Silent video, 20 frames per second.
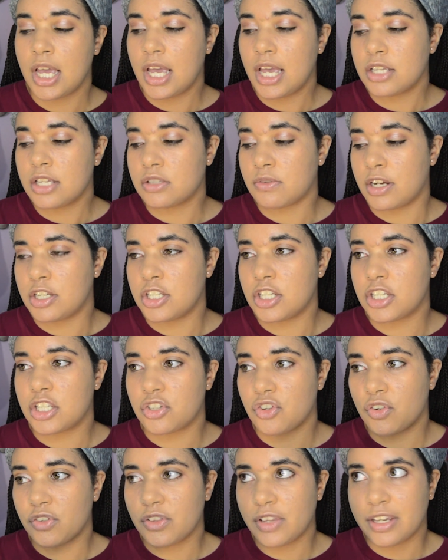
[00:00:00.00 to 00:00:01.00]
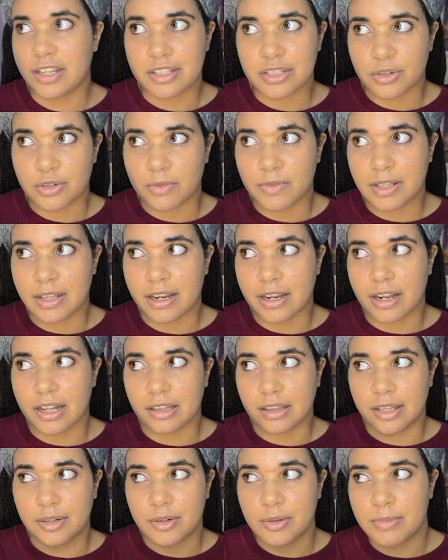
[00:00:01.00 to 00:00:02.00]
So I just started like serving like a
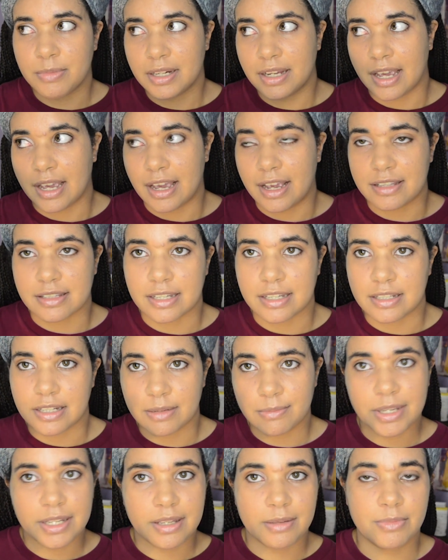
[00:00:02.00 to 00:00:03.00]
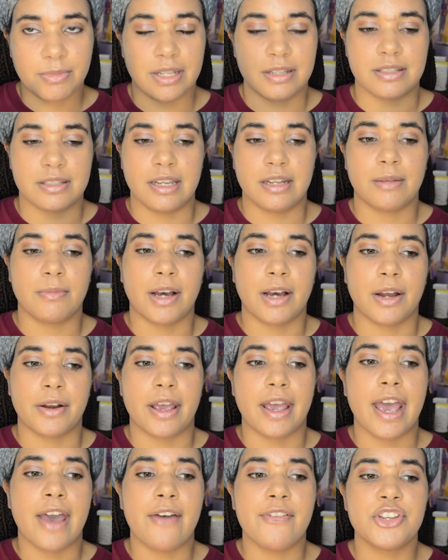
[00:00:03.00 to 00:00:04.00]
little bit of eggs. I didn't make a big scene about
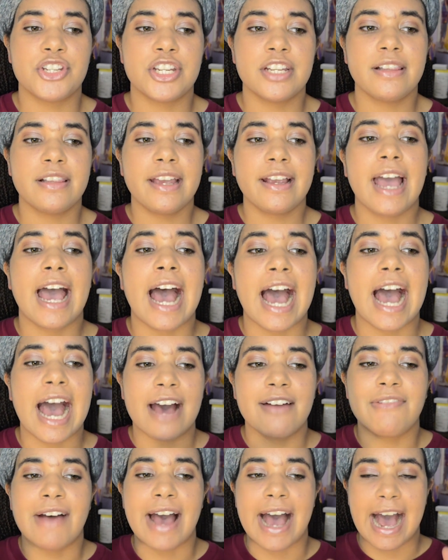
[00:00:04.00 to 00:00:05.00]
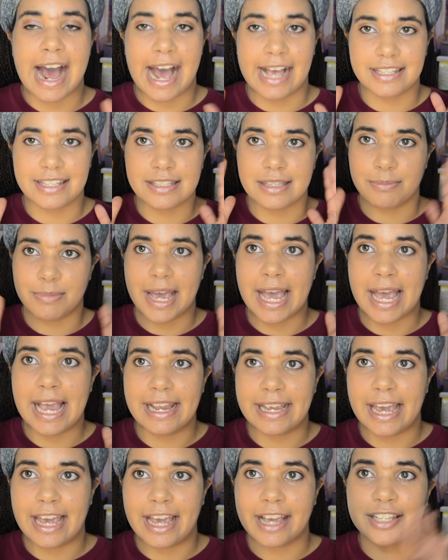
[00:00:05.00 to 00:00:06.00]
it. And she like half-assed the
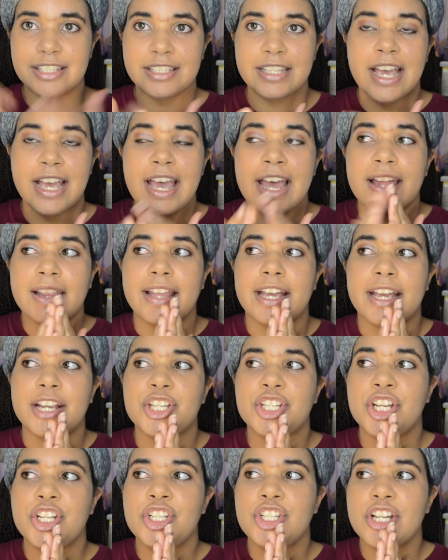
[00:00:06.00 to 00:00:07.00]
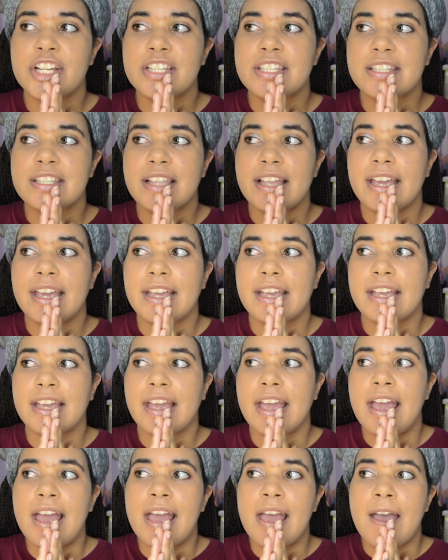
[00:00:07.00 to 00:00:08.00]
pancakes. Like she just like
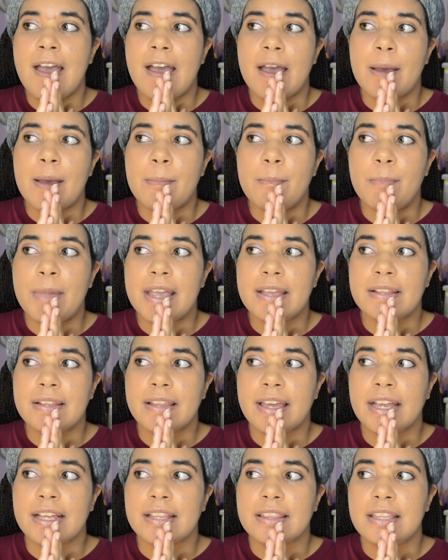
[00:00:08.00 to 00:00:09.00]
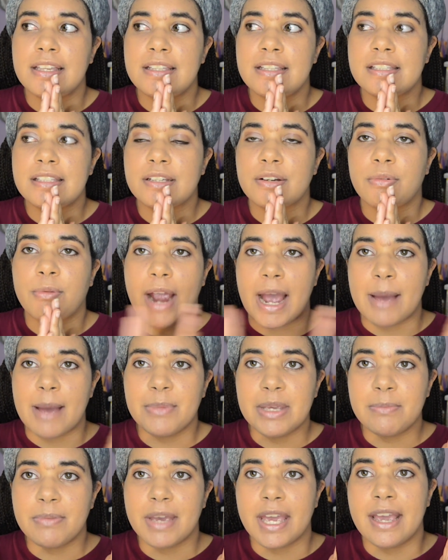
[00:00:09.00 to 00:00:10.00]
made like these
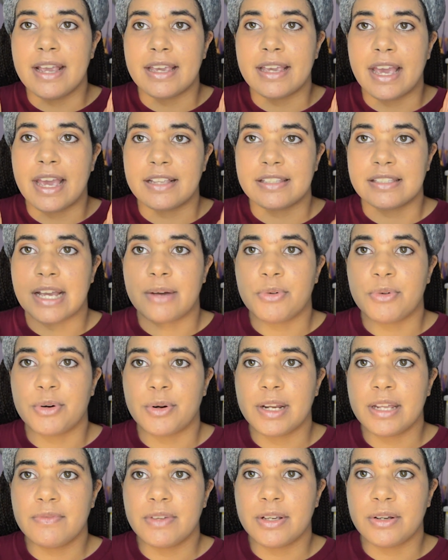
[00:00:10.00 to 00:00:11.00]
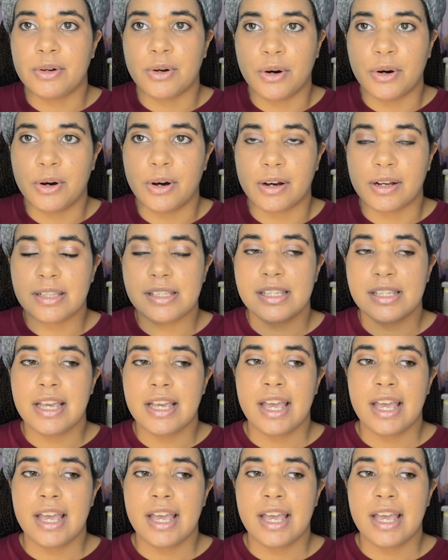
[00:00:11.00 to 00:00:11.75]
crappy pancakes that weren't even cooked.